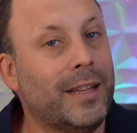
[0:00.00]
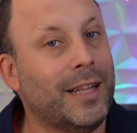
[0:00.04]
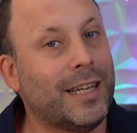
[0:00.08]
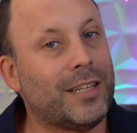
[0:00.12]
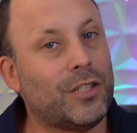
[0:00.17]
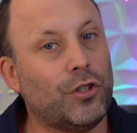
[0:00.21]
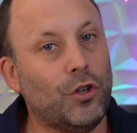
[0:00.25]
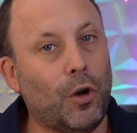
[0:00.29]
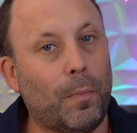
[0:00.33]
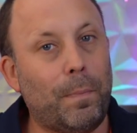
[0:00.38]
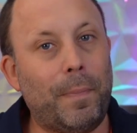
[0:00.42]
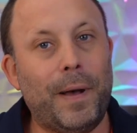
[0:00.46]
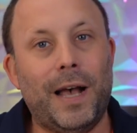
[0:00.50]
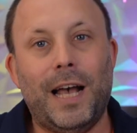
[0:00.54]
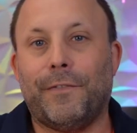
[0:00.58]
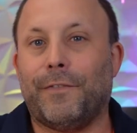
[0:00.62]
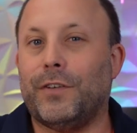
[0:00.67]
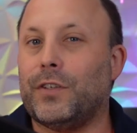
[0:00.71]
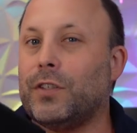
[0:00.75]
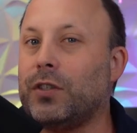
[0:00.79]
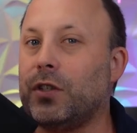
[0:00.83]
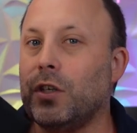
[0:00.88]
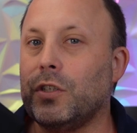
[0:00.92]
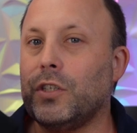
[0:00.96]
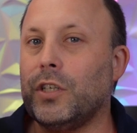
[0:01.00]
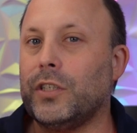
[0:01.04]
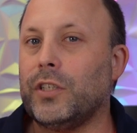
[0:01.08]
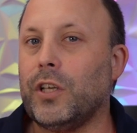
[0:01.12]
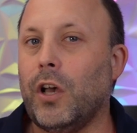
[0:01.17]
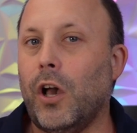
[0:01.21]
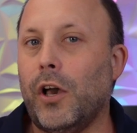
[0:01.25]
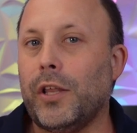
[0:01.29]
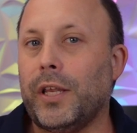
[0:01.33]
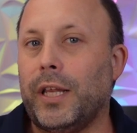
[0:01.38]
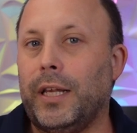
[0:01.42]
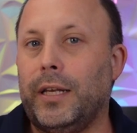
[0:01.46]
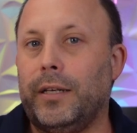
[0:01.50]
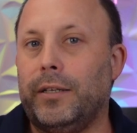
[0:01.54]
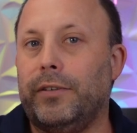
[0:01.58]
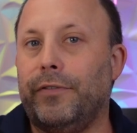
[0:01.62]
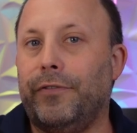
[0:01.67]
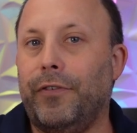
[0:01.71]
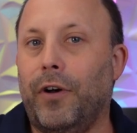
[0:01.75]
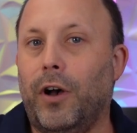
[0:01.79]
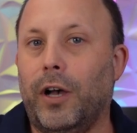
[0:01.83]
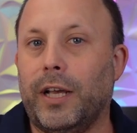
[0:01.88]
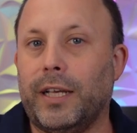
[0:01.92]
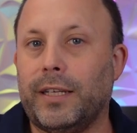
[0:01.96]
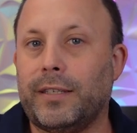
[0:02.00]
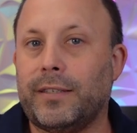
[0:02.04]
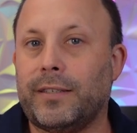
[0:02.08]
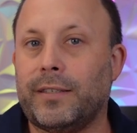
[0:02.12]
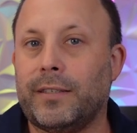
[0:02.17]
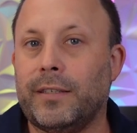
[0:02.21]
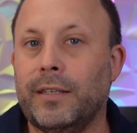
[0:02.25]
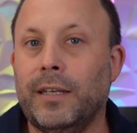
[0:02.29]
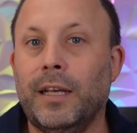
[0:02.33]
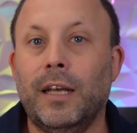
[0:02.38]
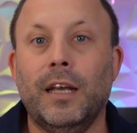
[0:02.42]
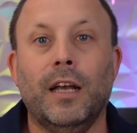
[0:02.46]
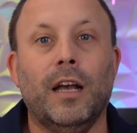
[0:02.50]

That's not bad for such a tiny little device.